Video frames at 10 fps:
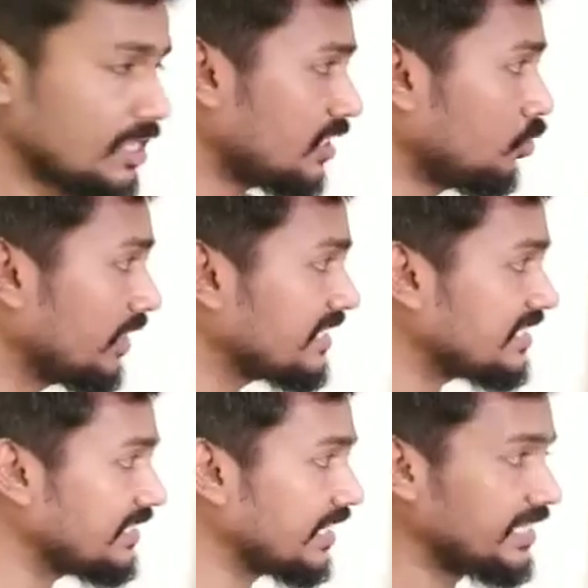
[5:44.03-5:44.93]
You can
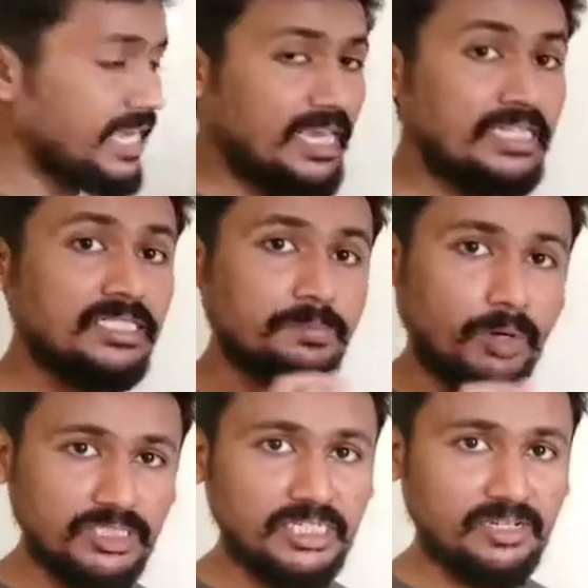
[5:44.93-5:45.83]
see that K is
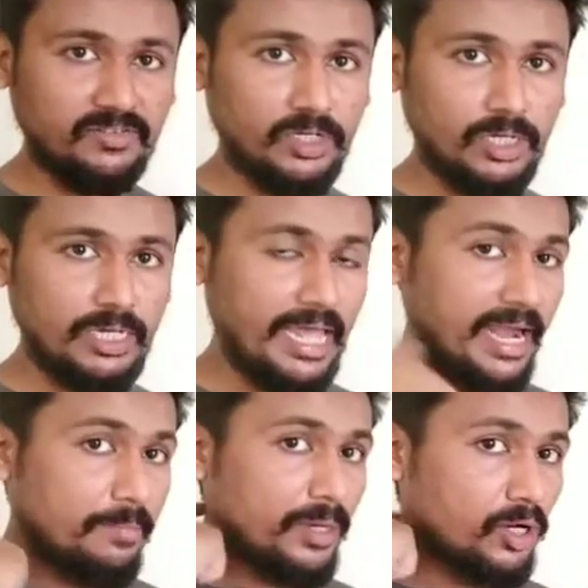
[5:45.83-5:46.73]
positive,
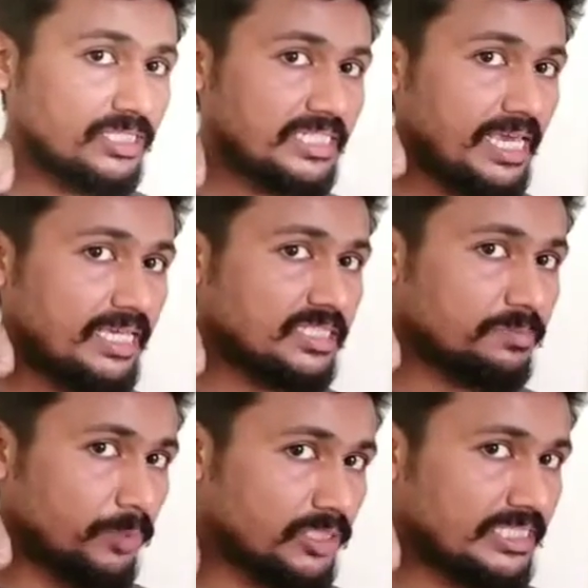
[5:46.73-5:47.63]
and because K is
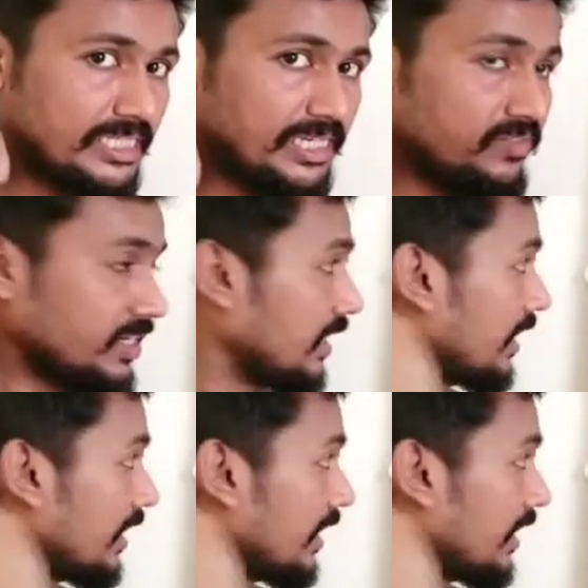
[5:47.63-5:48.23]
positive,